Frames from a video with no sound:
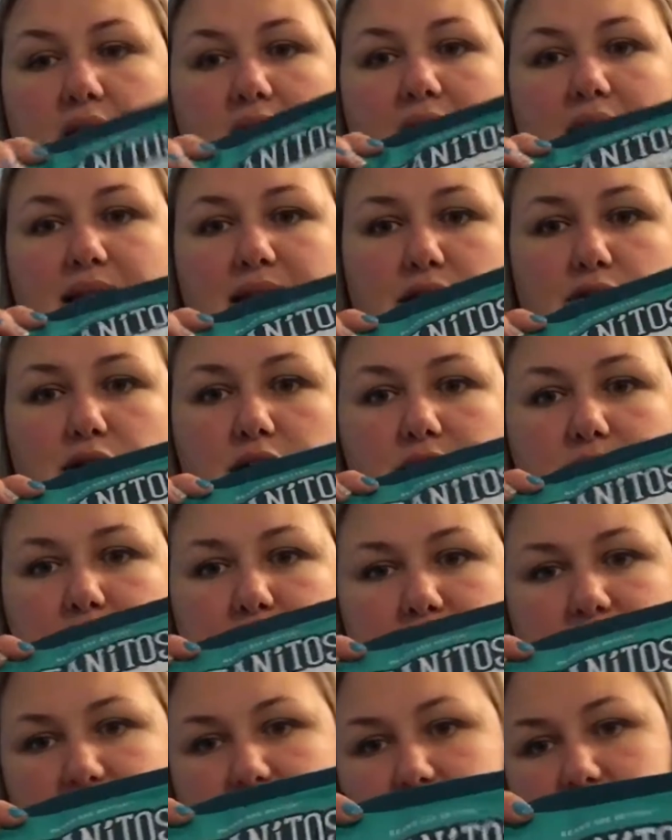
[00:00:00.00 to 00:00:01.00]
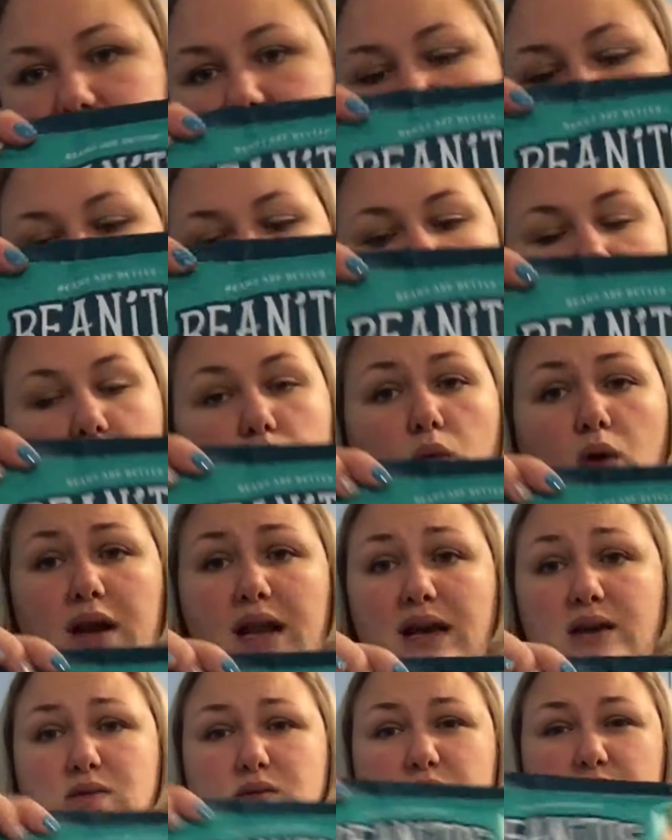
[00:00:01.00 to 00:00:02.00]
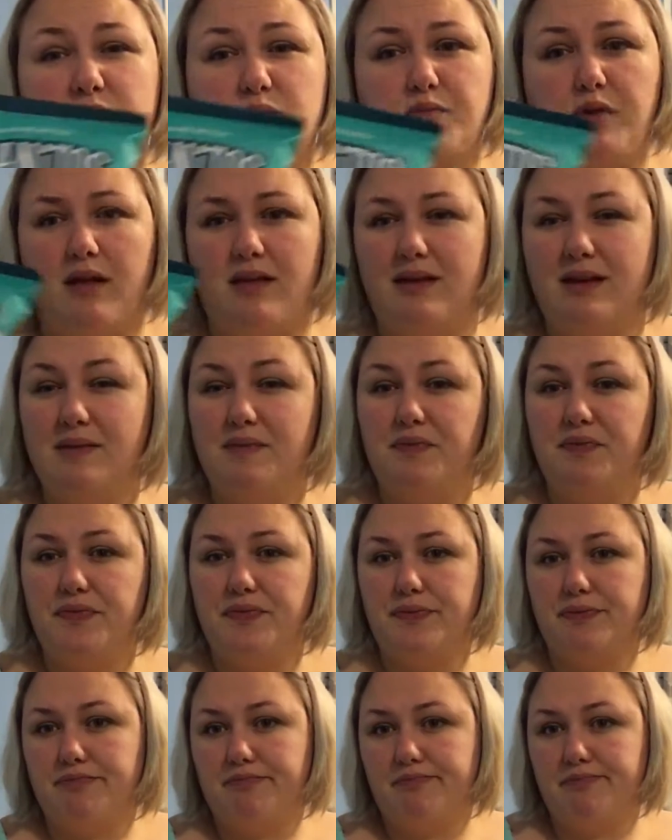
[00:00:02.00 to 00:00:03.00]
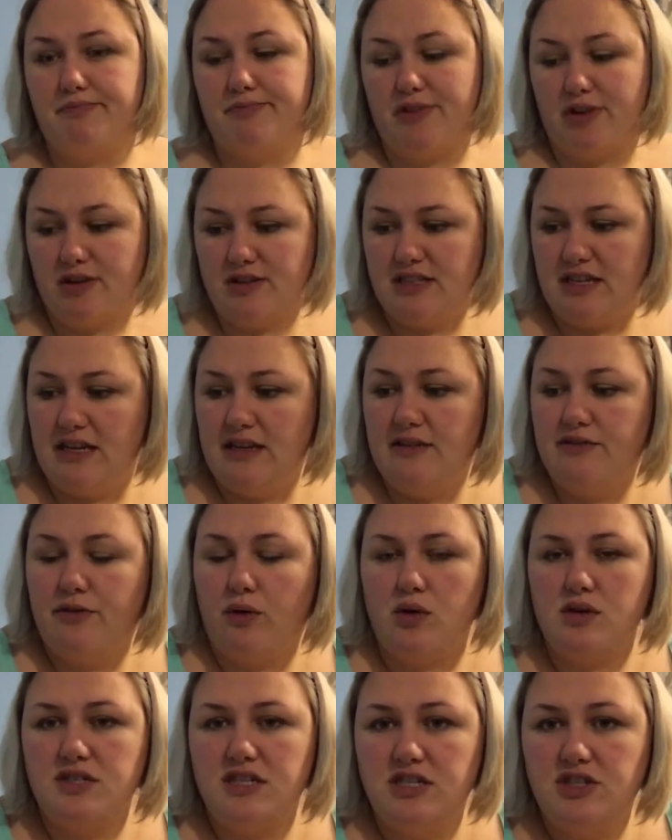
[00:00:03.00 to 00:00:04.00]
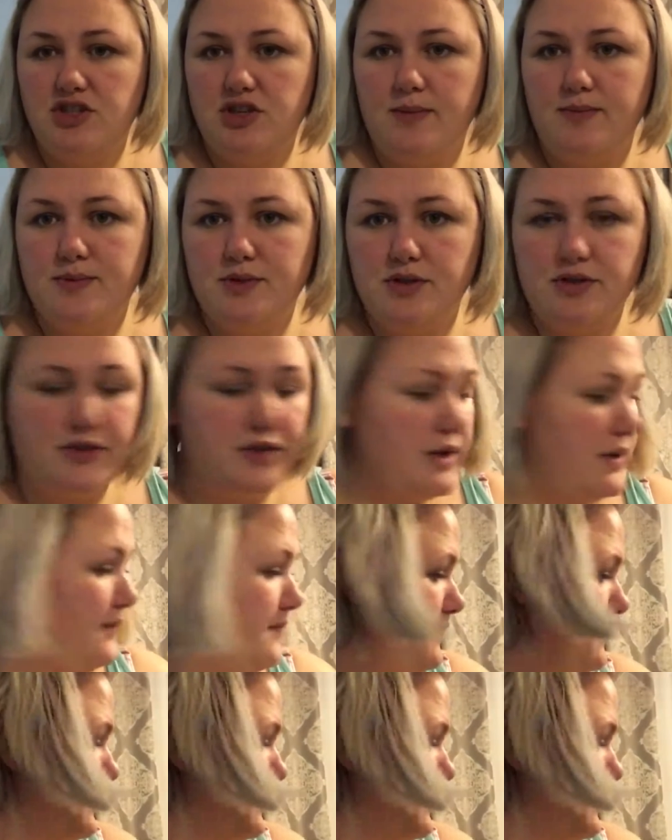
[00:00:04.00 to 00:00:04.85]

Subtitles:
Highly recommended. And 1 ounce is probably 13, 14 chips or so.